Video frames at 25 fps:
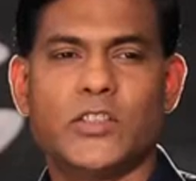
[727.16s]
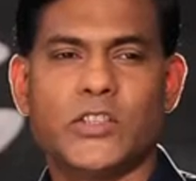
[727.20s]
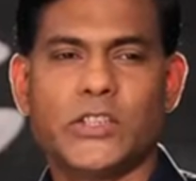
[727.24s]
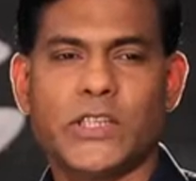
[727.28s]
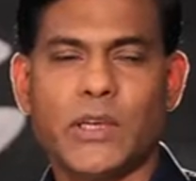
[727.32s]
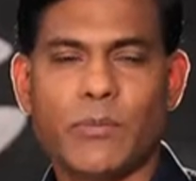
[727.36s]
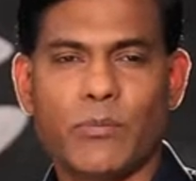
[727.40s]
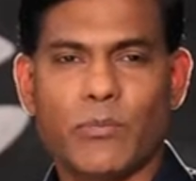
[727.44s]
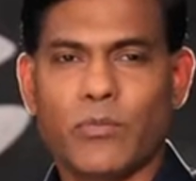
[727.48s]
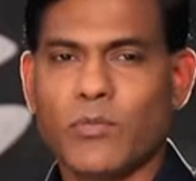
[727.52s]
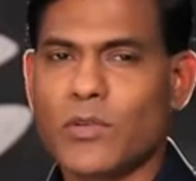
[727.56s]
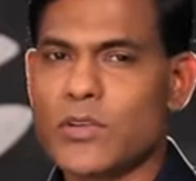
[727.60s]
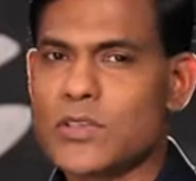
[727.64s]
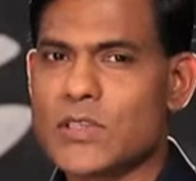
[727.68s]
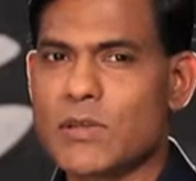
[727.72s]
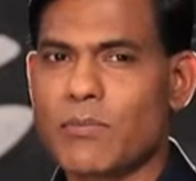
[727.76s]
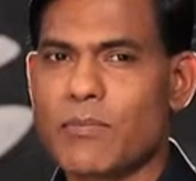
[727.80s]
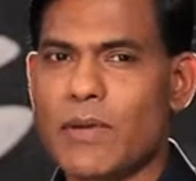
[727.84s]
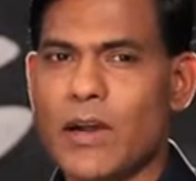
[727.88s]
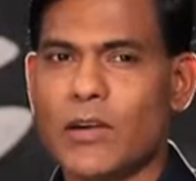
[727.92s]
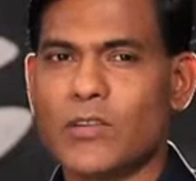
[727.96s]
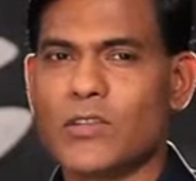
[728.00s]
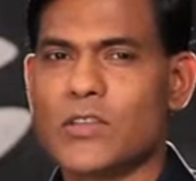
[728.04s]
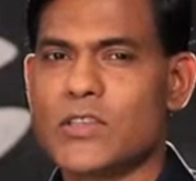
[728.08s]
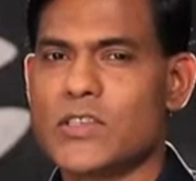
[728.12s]
The ship was
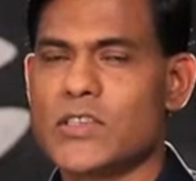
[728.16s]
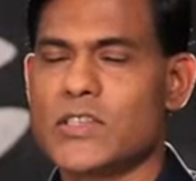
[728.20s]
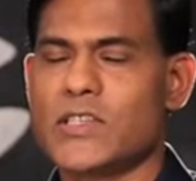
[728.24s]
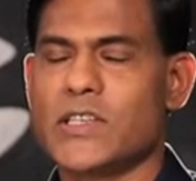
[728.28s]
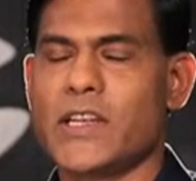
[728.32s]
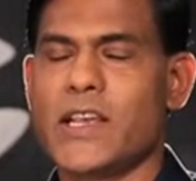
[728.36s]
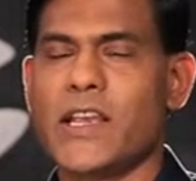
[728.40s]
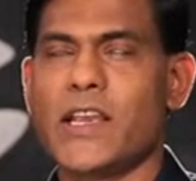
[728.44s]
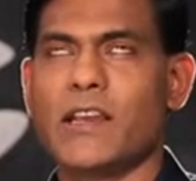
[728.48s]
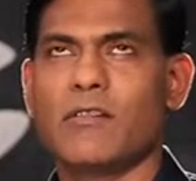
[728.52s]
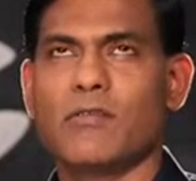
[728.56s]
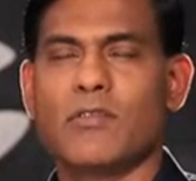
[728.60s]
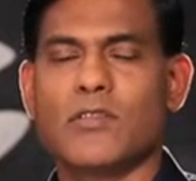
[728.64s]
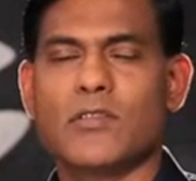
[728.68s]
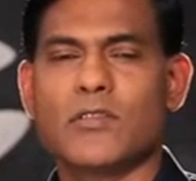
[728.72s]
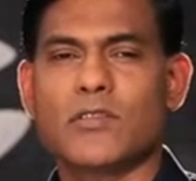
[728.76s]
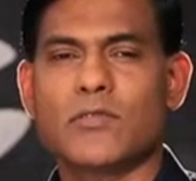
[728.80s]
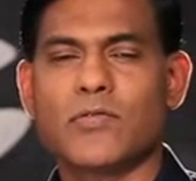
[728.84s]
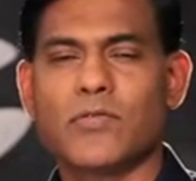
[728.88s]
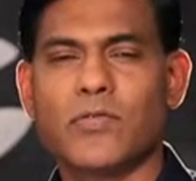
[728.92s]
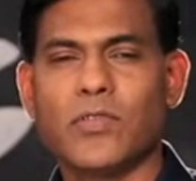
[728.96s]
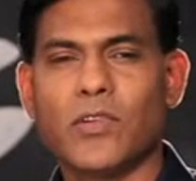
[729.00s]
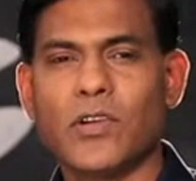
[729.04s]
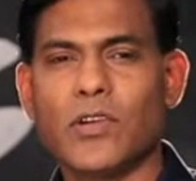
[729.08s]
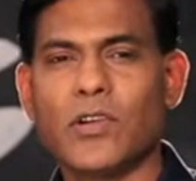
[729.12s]
about to sink,
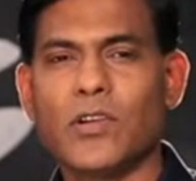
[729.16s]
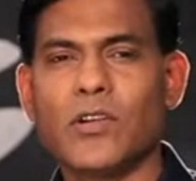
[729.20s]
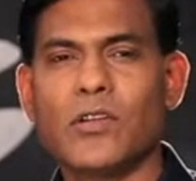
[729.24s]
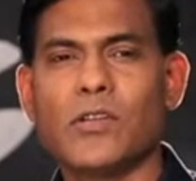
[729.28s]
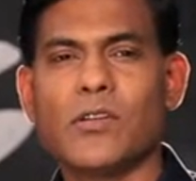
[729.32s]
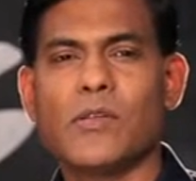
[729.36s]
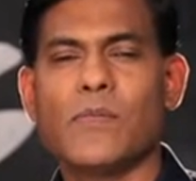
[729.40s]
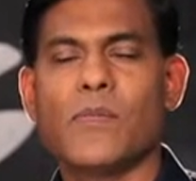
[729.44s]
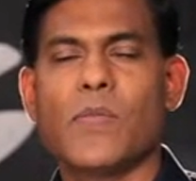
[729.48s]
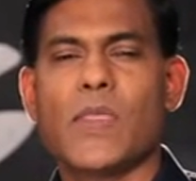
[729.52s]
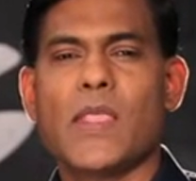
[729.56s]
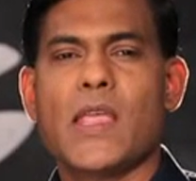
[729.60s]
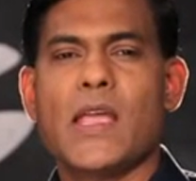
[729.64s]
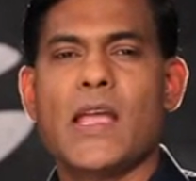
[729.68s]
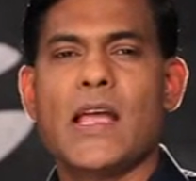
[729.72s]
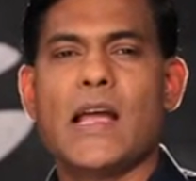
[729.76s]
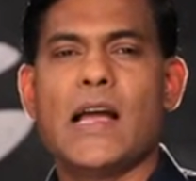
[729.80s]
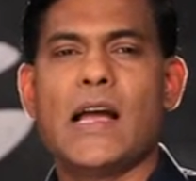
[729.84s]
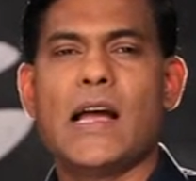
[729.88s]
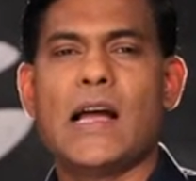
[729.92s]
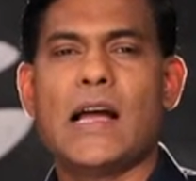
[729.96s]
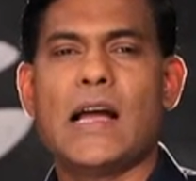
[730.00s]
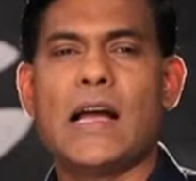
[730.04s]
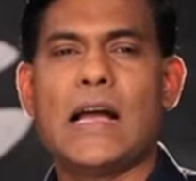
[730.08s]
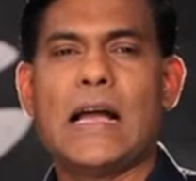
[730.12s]
was full,
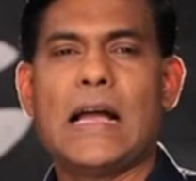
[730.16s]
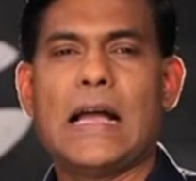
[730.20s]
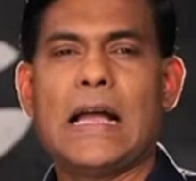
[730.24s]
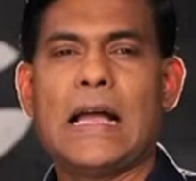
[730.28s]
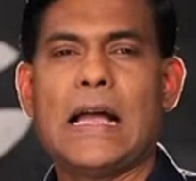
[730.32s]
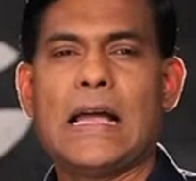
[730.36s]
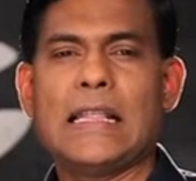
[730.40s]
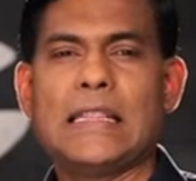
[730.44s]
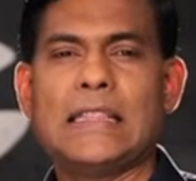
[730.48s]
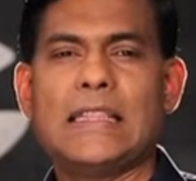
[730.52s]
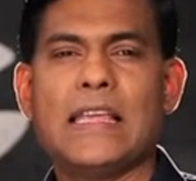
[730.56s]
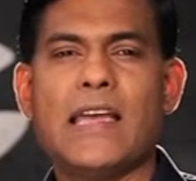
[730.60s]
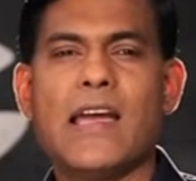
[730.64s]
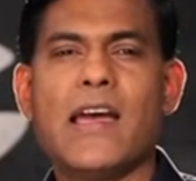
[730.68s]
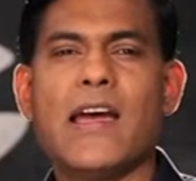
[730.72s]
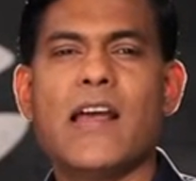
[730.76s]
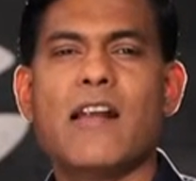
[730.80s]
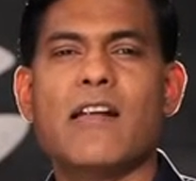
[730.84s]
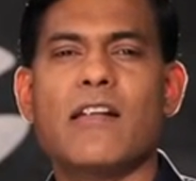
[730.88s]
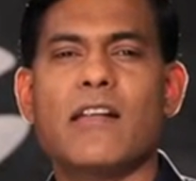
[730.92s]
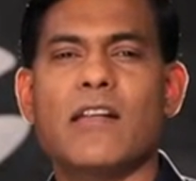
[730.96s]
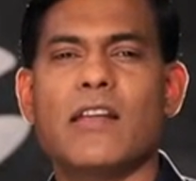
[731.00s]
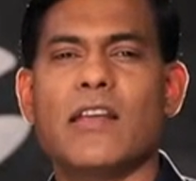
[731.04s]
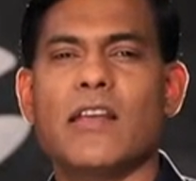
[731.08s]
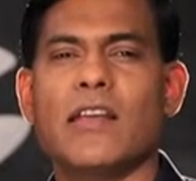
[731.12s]
uh, uh and
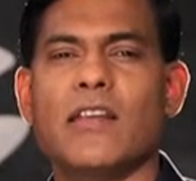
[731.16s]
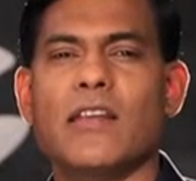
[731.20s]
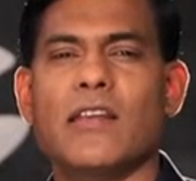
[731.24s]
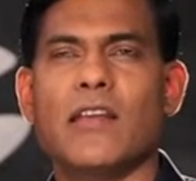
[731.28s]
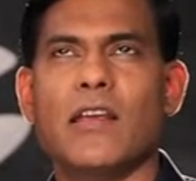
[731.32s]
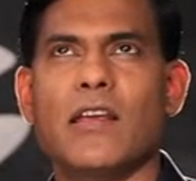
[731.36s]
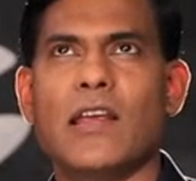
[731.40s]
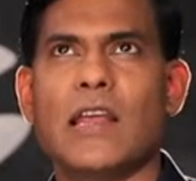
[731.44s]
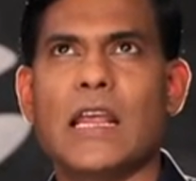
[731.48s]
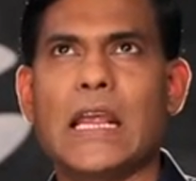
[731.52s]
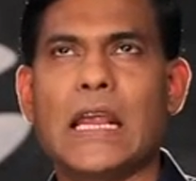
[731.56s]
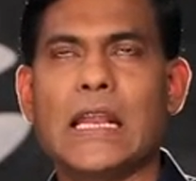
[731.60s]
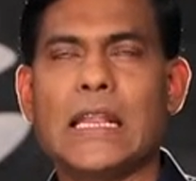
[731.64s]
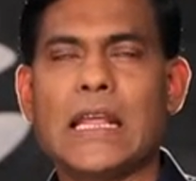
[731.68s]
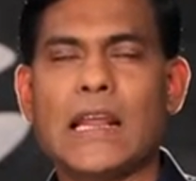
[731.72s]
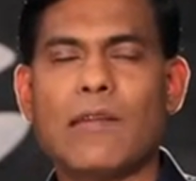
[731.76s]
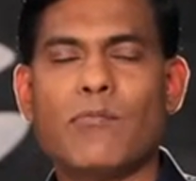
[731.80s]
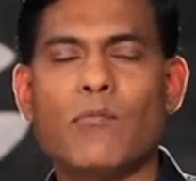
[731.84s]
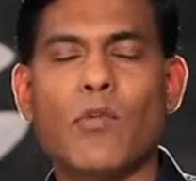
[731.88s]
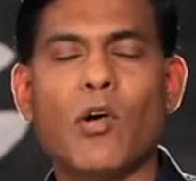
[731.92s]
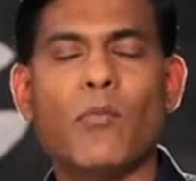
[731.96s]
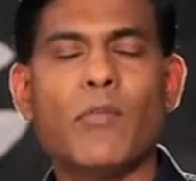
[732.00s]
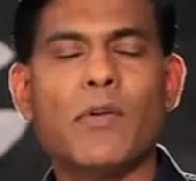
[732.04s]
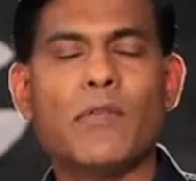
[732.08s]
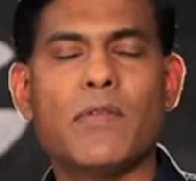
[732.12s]
there, he, in
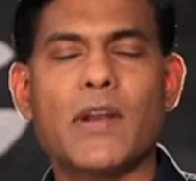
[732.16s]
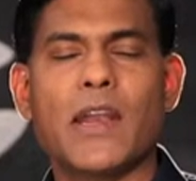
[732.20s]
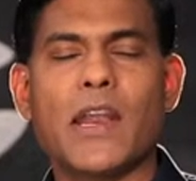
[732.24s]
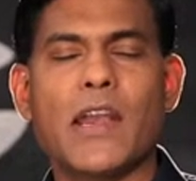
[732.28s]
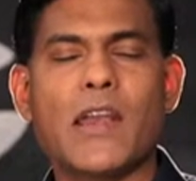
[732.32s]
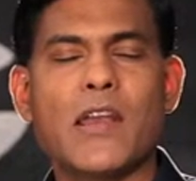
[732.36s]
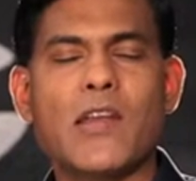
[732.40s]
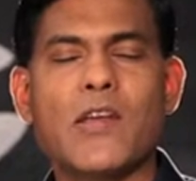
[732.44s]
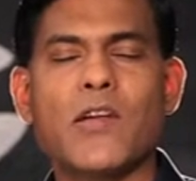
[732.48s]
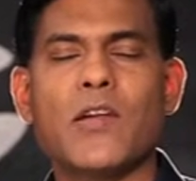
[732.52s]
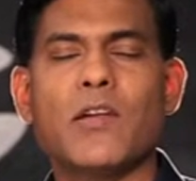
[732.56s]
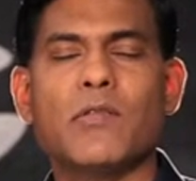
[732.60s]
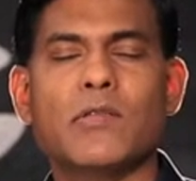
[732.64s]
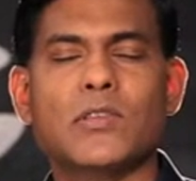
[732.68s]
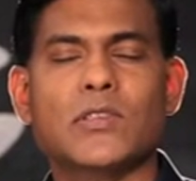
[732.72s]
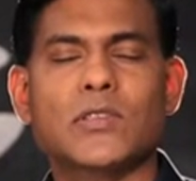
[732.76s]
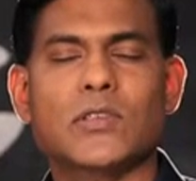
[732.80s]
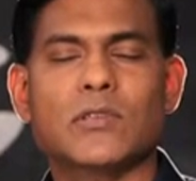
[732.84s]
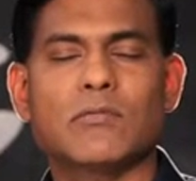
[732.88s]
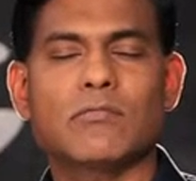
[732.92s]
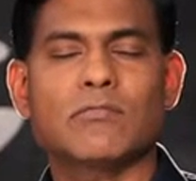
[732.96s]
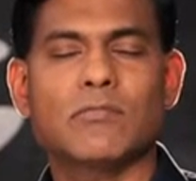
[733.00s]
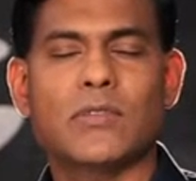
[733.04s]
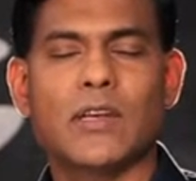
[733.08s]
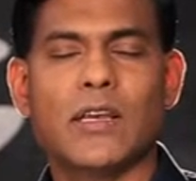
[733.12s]
that moment when he knew he
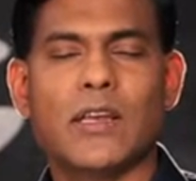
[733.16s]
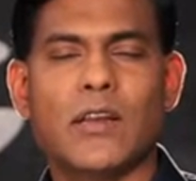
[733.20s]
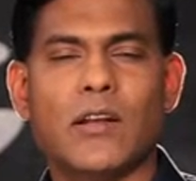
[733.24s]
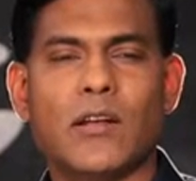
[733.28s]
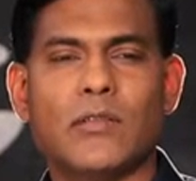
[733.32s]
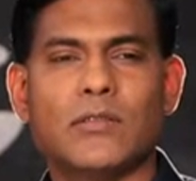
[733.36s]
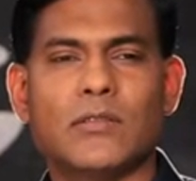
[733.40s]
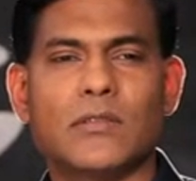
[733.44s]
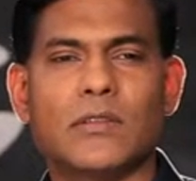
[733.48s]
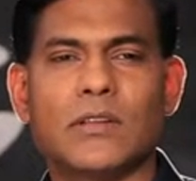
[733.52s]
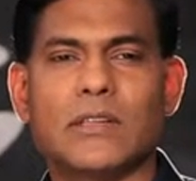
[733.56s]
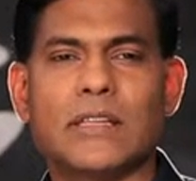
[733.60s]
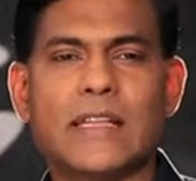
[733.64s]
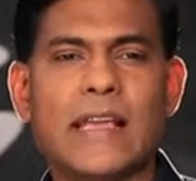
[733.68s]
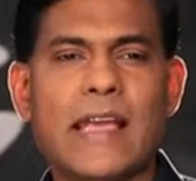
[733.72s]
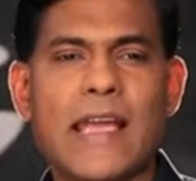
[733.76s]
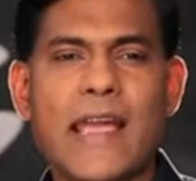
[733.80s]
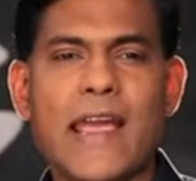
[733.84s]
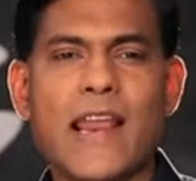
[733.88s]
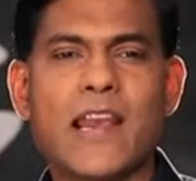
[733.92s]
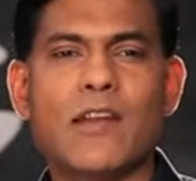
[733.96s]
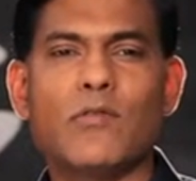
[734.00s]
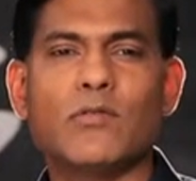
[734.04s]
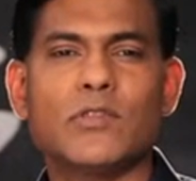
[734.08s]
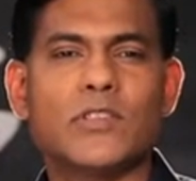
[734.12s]
was, you know,
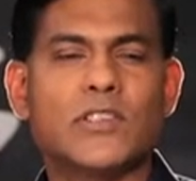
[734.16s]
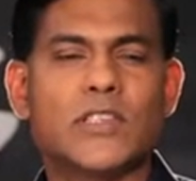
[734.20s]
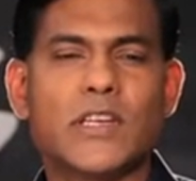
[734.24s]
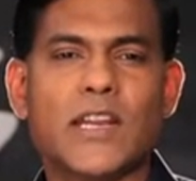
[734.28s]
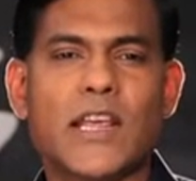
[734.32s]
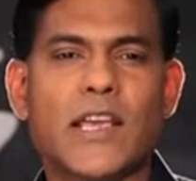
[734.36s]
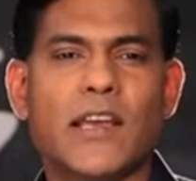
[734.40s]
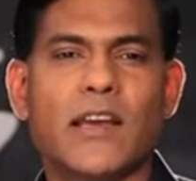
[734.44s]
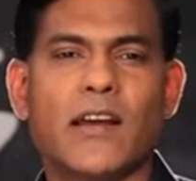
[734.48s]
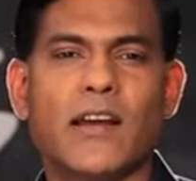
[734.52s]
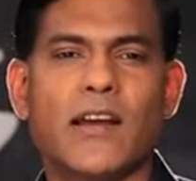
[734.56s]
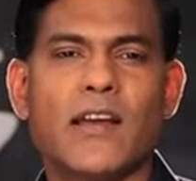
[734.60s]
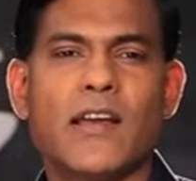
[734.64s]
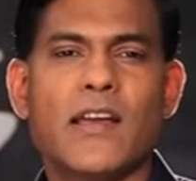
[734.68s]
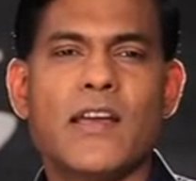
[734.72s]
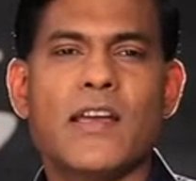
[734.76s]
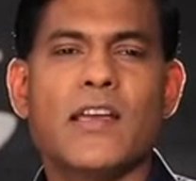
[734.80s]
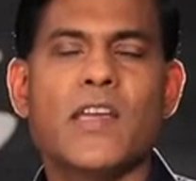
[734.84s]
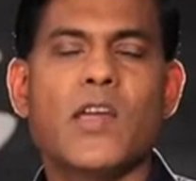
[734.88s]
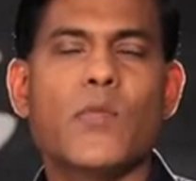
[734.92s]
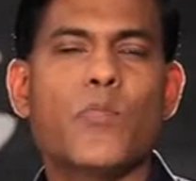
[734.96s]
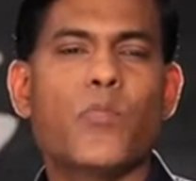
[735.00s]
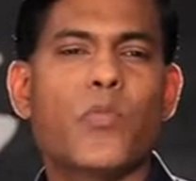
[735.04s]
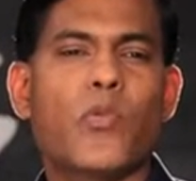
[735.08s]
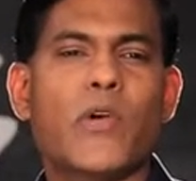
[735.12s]
the end was near,
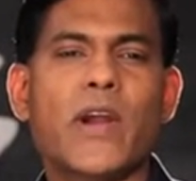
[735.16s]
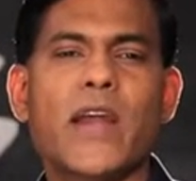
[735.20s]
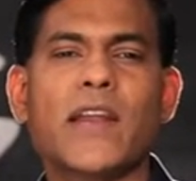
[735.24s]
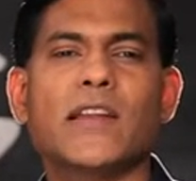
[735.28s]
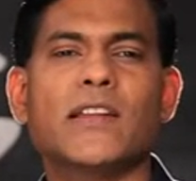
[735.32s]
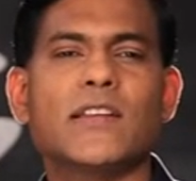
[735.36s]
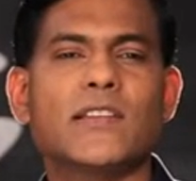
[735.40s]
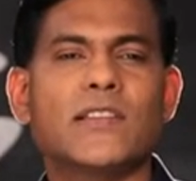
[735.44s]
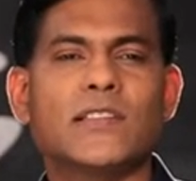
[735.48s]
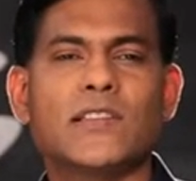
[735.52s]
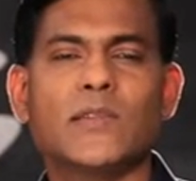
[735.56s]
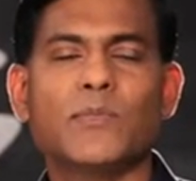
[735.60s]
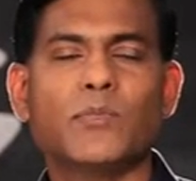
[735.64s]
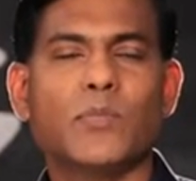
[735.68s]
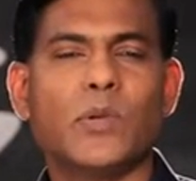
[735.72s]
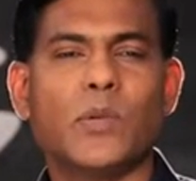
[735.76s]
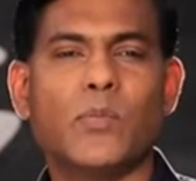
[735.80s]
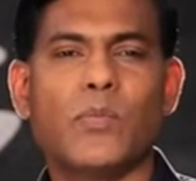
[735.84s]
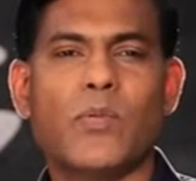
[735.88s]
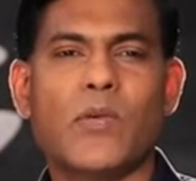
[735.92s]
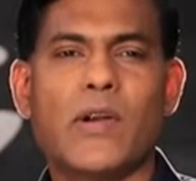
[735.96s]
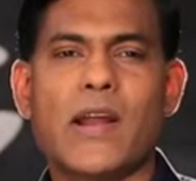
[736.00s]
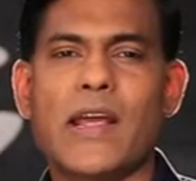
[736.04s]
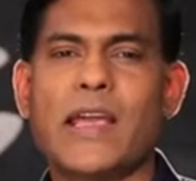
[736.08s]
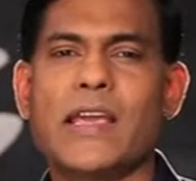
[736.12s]
he prayed this
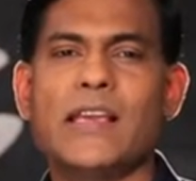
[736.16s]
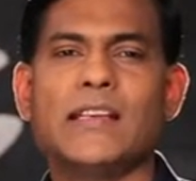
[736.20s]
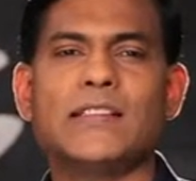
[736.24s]
simple prayer.